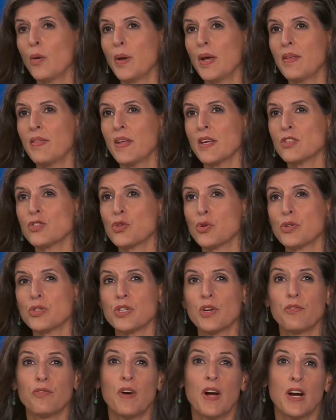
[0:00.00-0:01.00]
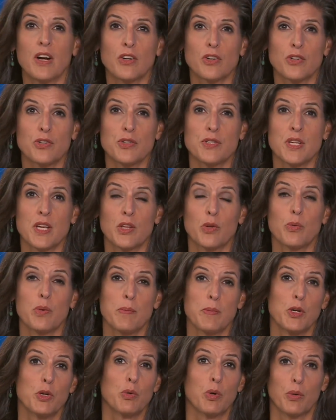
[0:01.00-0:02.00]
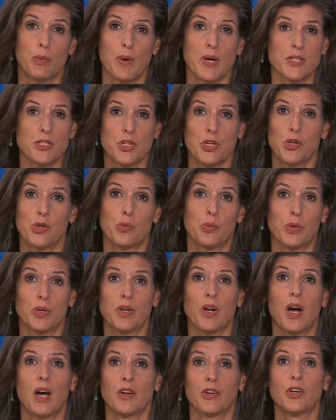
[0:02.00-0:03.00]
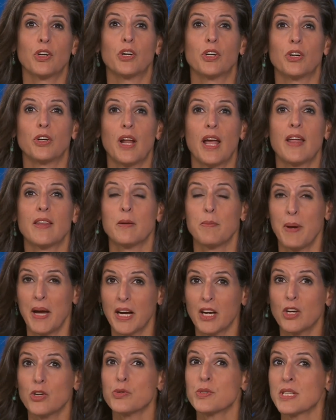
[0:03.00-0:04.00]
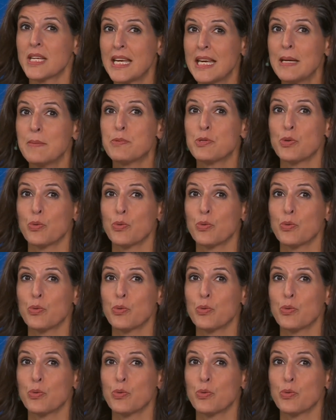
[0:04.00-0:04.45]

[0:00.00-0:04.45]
Okay, thanks, George. Now, Fire crews say the women who were rescued were not hurt, and the Pecos keeps